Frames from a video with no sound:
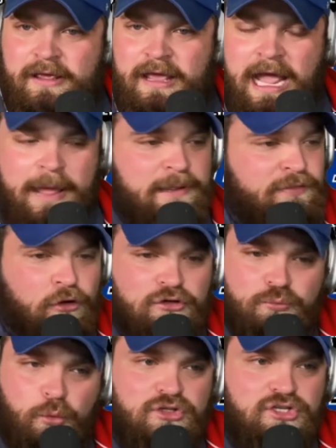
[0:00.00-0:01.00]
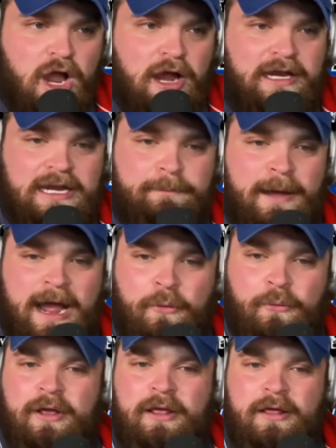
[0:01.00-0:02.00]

I mean, we're talking about